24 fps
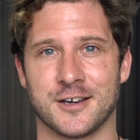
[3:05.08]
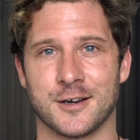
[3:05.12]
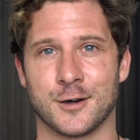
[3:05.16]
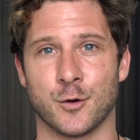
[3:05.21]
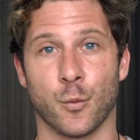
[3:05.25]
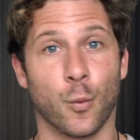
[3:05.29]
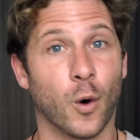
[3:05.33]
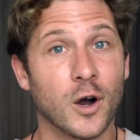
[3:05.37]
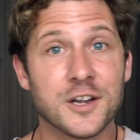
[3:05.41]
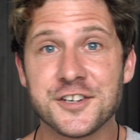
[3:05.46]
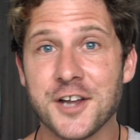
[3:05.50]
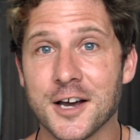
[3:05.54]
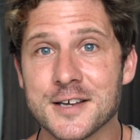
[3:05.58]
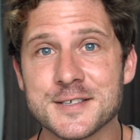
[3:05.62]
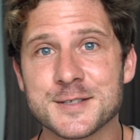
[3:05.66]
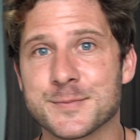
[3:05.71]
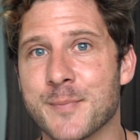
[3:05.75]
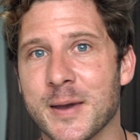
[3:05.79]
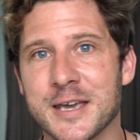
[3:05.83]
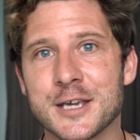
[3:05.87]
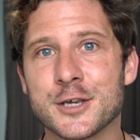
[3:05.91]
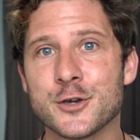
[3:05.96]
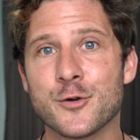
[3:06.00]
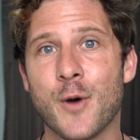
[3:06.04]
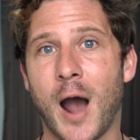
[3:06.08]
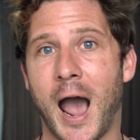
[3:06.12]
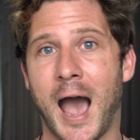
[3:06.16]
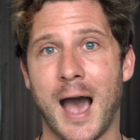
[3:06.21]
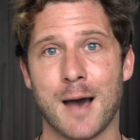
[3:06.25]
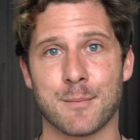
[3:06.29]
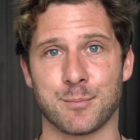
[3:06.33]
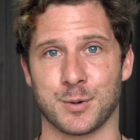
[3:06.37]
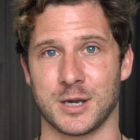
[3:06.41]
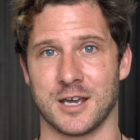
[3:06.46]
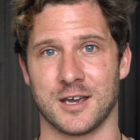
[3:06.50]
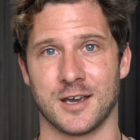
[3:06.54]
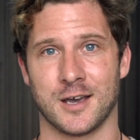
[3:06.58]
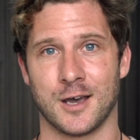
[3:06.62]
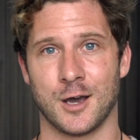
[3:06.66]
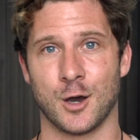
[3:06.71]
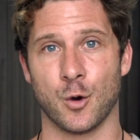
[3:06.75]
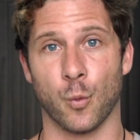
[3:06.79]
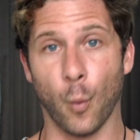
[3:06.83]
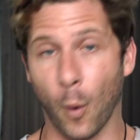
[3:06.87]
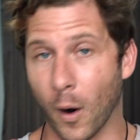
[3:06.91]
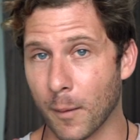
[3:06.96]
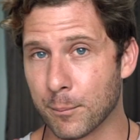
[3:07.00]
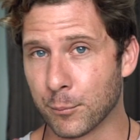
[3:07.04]
What does make you happy?
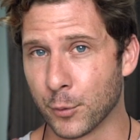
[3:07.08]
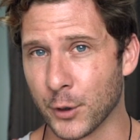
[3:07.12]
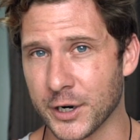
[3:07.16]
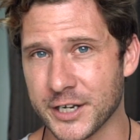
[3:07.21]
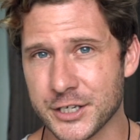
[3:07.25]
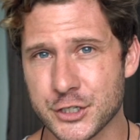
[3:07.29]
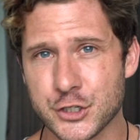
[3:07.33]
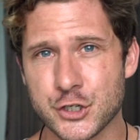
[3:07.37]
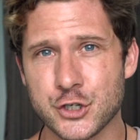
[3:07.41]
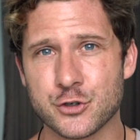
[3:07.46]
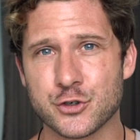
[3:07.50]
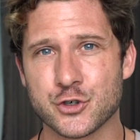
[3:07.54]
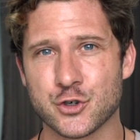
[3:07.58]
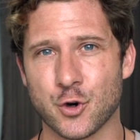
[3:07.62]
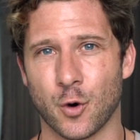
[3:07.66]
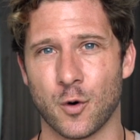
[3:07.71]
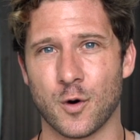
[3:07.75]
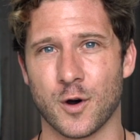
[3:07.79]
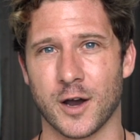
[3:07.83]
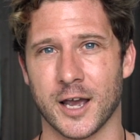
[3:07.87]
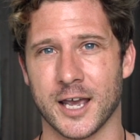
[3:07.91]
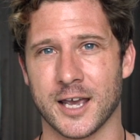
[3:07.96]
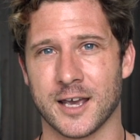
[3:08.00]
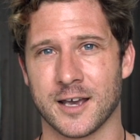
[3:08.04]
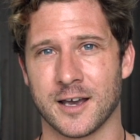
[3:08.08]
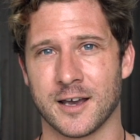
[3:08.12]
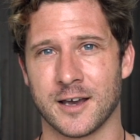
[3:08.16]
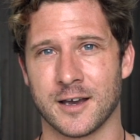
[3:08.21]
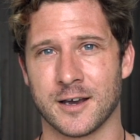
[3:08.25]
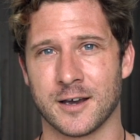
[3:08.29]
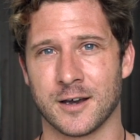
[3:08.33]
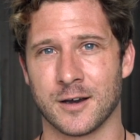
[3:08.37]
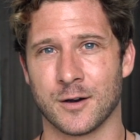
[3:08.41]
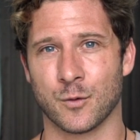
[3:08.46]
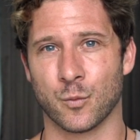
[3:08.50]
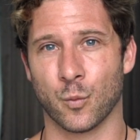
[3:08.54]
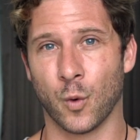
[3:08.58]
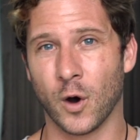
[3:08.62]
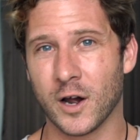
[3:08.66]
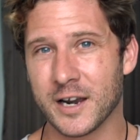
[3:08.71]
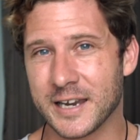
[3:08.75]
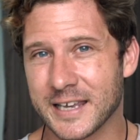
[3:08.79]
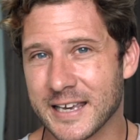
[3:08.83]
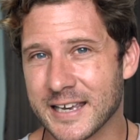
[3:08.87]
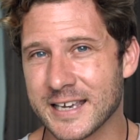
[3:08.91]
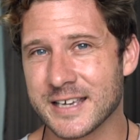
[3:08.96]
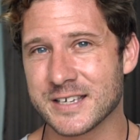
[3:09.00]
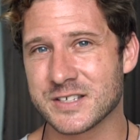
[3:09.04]
What brings you joy?
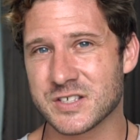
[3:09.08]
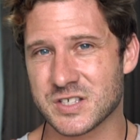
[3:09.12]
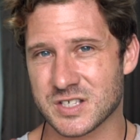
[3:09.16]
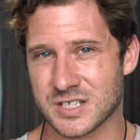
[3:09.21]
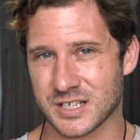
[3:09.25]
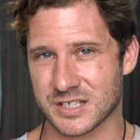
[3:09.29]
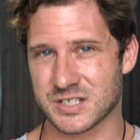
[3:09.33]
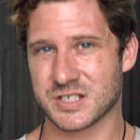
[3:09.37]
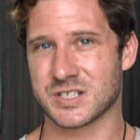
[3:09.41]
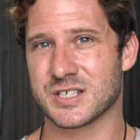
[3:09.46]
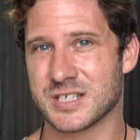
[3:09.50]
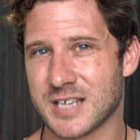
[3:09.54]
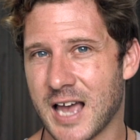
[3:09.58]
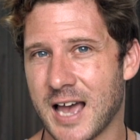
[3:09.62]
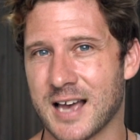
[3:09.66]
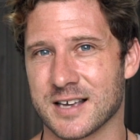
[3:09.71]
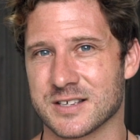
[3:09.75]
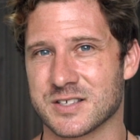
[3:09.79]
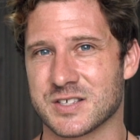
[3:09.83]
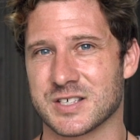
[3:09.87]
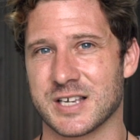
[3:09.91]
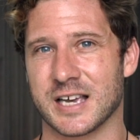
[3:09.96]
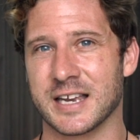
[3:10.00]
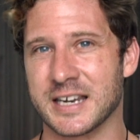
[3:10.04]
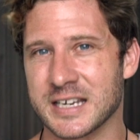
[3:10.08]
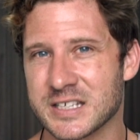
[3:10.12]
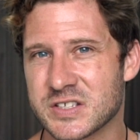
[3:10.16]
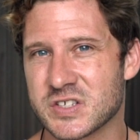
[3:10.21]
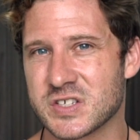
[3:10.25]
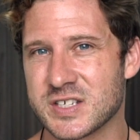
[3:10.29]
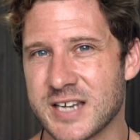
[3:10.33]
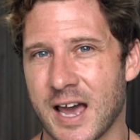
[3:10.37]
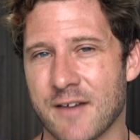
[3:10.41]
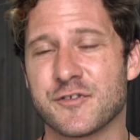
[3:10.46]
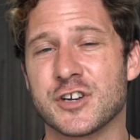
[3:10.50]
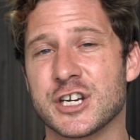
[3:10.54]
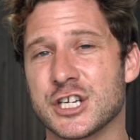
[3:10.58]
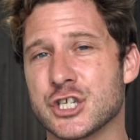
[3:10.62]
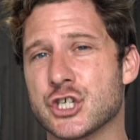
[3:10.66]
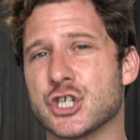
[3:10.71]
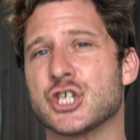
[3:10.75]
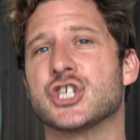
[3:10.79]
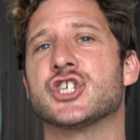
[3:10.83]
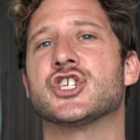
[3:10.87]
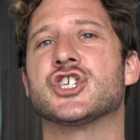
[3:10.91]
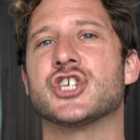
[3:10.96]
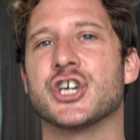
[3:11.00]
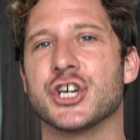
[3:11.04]
What is success in its
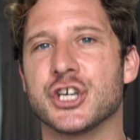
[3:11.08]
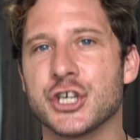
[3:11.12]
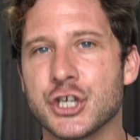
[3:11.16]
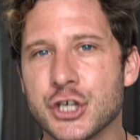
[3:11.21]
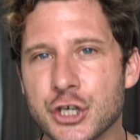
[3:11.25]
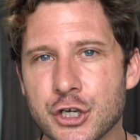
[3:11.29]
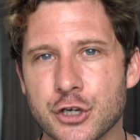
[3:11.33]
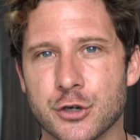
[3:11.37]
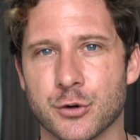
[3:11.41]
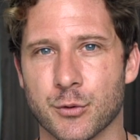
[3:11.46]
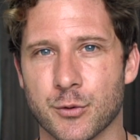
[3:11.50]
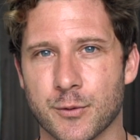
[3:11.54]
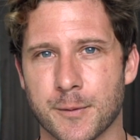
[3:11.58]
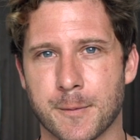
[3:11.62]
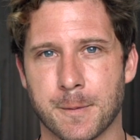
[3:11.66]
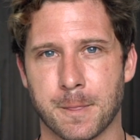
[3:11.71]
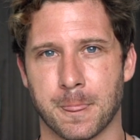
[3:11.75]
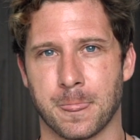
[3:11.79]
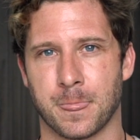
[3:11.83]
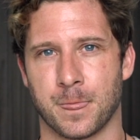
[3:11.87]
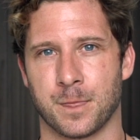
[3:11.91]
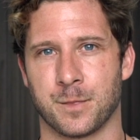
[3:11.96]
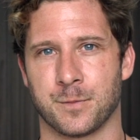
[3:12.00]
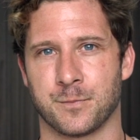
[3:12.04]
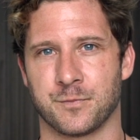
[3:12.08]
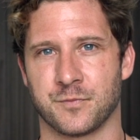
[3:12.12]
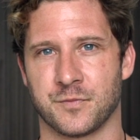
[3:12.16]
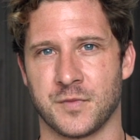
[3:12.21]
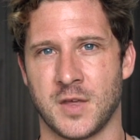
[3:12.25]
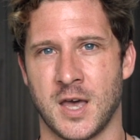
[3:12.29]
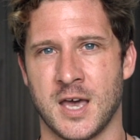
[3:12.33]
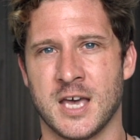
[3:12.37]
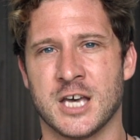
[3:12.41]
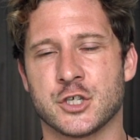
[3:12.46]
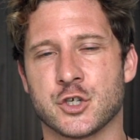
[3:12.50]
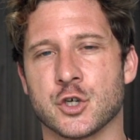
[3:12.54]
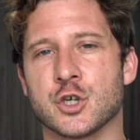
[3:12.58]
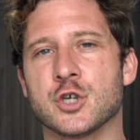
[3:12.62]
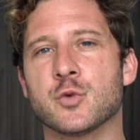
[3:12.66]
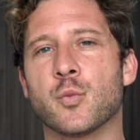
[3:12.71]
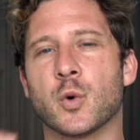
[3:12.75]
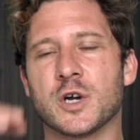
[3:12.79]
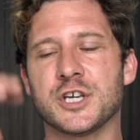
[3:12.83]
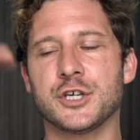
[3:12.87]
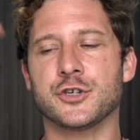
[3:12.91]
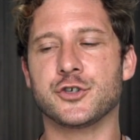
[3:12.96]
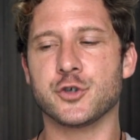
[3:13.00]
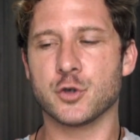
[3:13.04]
definition to you? So
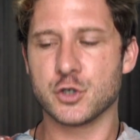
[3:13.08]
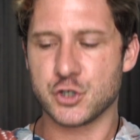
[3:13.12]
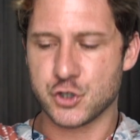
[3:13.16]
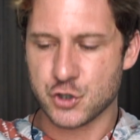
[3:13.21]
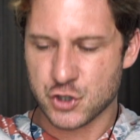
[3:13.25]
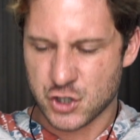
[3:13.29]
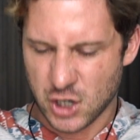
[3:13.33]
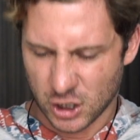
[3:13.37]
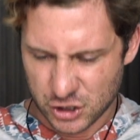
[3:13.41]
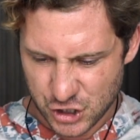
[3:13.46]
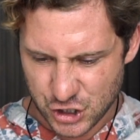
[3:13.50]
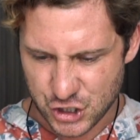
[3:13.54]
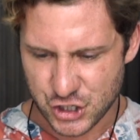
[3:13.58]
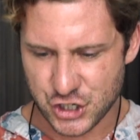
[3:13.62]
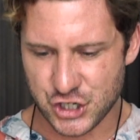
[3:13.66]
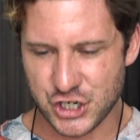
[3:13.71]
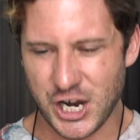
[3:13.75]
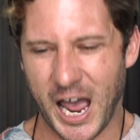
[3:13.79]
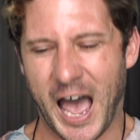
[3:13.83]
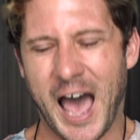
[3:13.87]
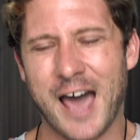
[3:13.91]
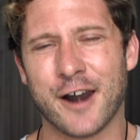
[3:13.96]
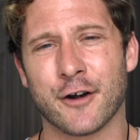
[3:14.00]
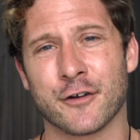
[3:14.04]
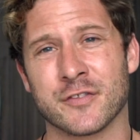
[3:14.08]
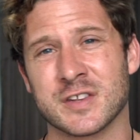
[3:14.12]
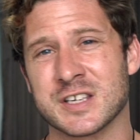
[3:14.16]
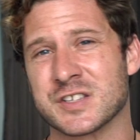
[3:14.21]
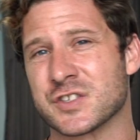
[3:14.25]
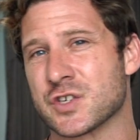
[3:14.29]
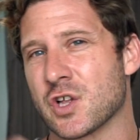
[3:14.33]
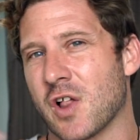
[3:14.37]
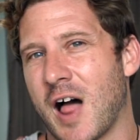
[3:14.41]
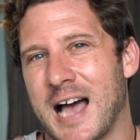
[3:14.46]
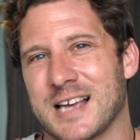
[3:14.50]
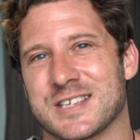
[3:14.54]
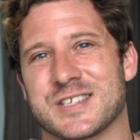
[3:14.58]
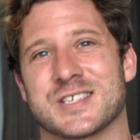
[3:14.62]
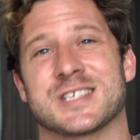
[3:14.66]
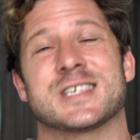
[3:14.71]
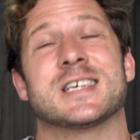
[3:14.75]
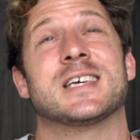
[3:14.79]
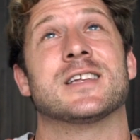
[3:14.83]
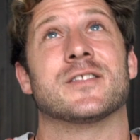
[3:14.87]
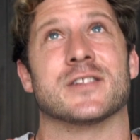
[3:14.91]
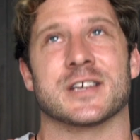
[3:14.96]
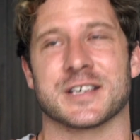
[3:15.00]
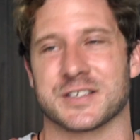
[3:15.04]
what you do is you start to shatter these glass
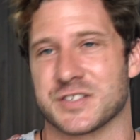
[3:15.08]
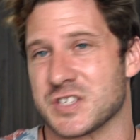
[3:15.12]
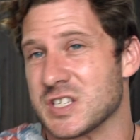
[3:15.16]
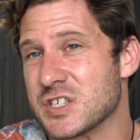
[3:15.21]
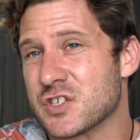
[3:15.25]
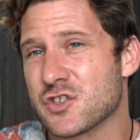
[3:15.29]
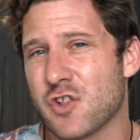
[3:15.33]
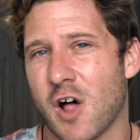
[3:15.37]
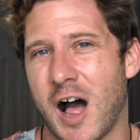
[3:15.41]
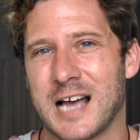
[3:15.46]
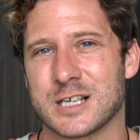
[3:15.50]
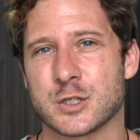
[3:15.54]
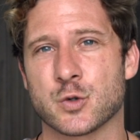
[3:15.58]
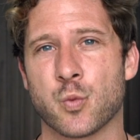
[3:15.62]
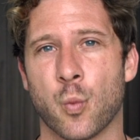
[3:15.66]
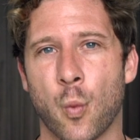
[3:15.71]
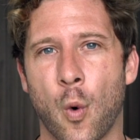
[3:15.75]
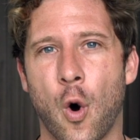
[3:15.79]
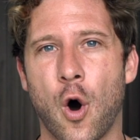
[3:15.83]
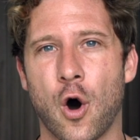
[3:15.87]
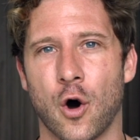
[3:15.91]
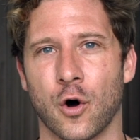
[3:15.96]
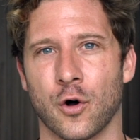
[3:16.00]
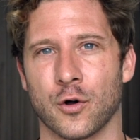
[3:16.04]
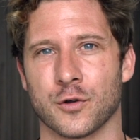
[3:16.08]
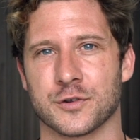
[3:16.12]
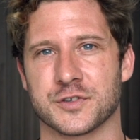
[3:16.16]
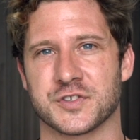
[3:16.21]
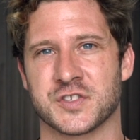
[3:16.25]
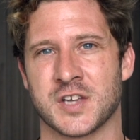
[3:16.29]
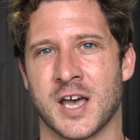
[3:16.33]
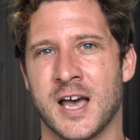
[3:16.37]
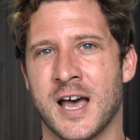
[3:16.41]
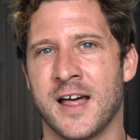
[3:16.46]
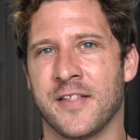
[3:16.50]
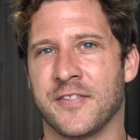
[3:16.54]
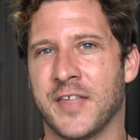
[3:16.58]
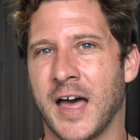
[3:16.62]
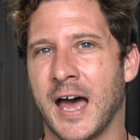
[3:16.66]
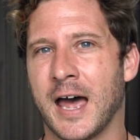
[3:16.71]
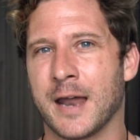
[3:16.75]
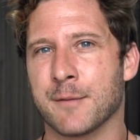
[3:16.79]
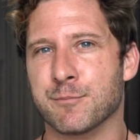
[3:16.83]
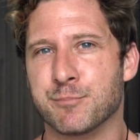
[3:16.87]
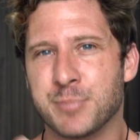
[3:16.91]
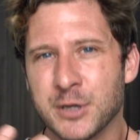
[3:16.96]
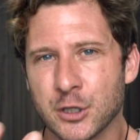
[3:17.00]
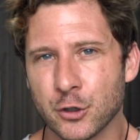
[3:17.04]
ceilings, these glass walls
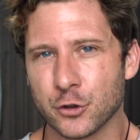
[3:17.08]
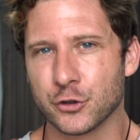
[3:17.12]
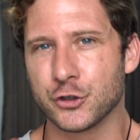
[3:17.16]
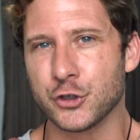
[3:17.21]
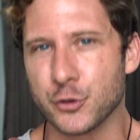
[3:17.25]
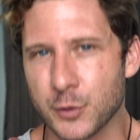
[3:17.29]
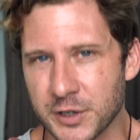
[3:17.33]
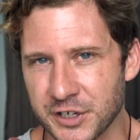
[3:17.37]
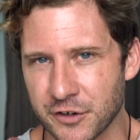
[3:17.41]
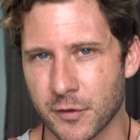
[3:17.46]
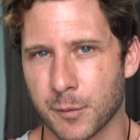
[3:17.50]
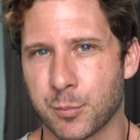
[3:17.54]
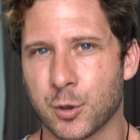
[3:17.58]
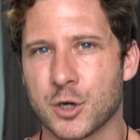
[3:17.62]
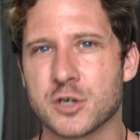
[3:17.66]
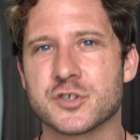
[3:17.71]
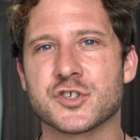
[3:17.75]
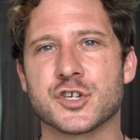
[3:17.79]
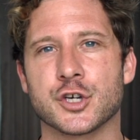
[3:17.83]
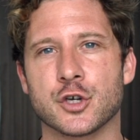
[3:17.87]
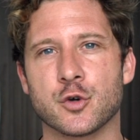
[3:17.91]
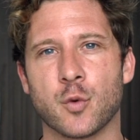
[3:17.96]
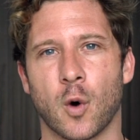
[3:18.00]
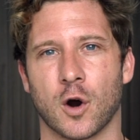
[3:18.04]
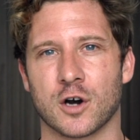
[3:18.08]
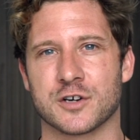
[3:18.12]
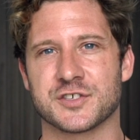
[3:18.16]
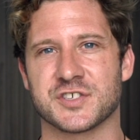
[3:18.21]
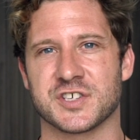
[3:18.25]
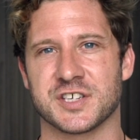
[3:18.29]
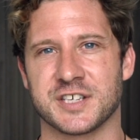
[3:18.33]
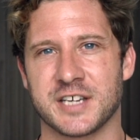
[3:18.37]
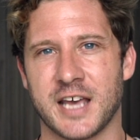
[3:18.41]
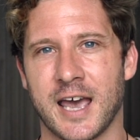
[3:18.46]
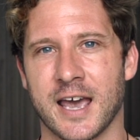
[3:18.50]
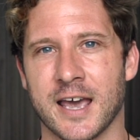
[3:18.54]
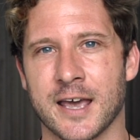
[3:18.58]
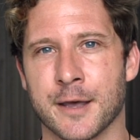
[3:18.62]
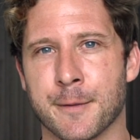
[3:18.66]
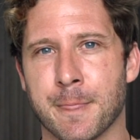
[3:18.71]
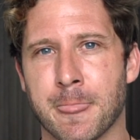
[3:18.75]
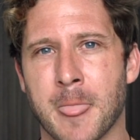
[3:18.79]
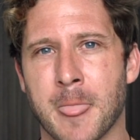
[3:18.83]
that build you into the person you are today.